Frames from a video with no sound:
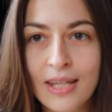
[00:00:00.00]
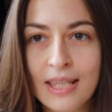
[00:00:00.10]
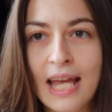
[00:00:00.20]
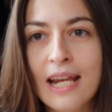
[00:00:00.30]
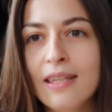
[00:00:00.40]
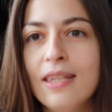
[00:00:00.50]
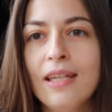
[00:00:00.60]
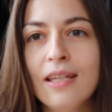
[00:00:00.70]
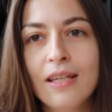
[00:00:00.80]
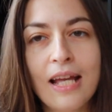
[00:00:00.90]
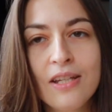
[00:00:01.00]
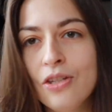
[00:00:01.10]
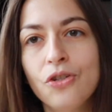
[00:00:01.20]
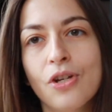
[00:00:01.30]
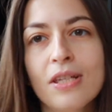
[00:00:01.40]
that anything, any
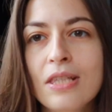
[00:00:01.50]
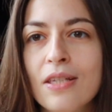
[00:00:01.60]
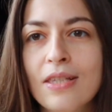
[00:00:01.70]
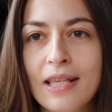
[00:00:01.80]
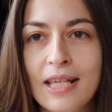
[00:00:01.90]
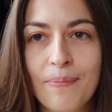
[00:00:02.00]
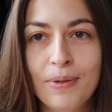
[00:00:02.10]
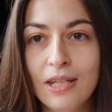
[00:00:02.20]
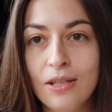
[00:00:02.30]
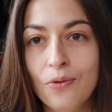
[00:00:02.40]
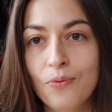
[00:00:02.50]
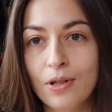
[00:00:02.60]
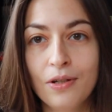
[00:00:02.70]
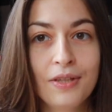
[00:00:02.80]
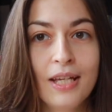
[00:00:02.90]
injustice that's happening in the
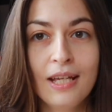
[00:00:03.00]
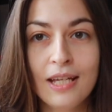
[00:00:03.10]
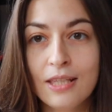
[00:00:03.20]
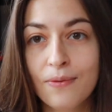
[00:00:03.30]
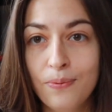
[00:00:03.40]
world is a